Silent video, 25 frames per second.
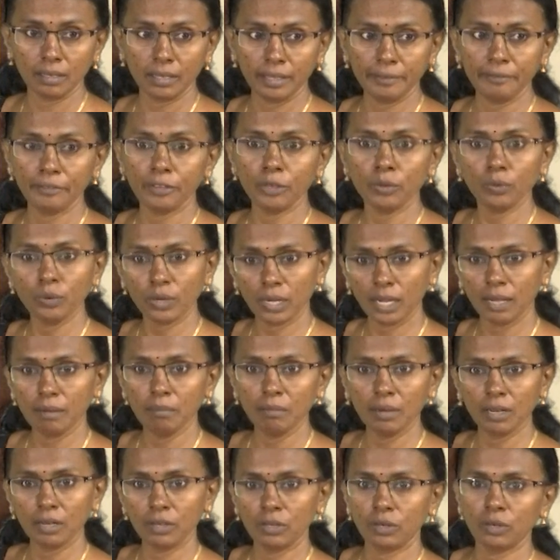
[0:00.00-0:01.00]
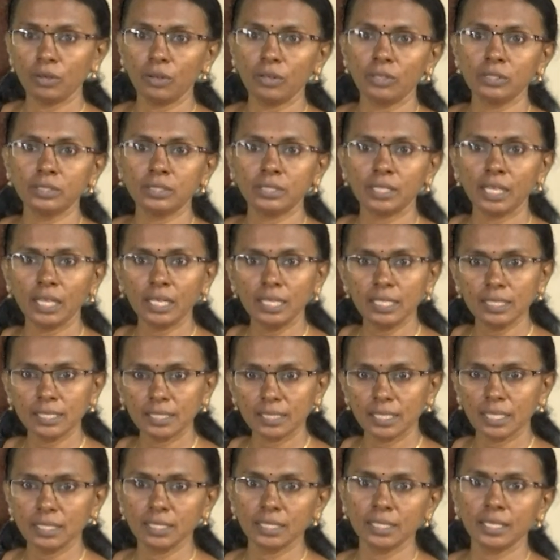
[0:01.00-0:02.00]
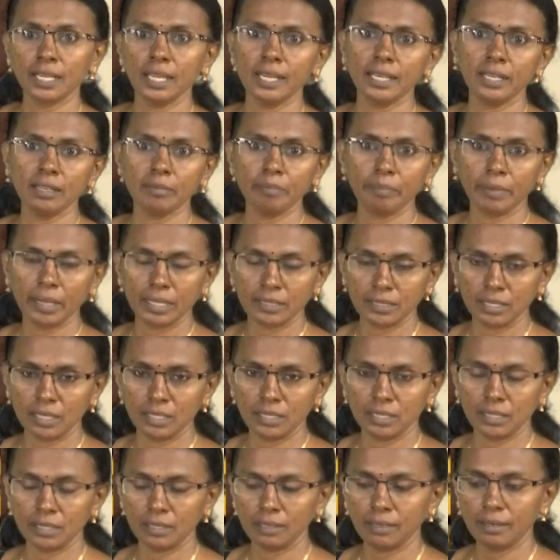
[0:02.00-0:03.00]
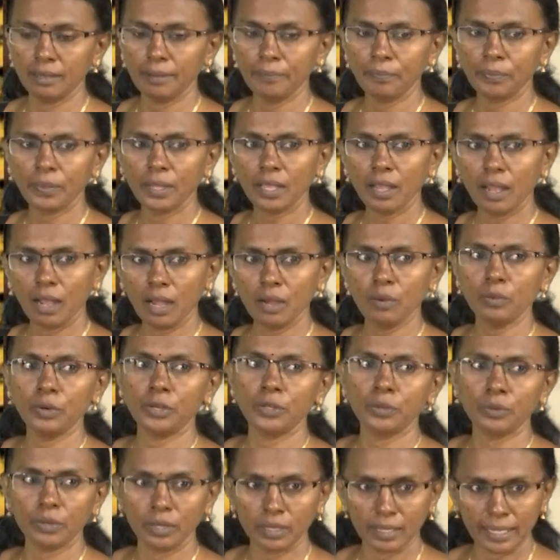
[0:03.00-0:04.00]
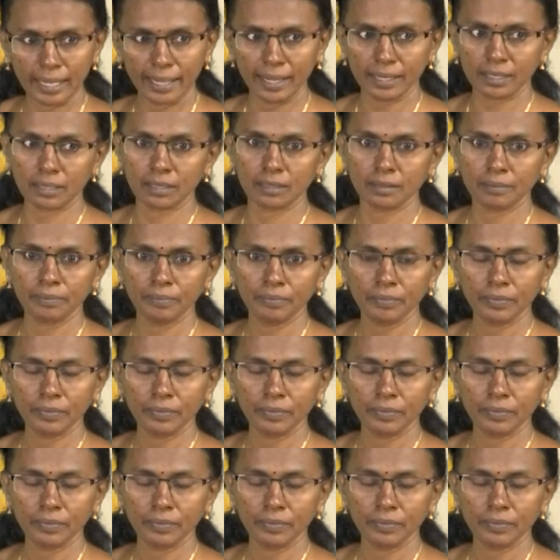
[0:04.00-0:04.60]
If you come across any such kind of passenger, how would you react?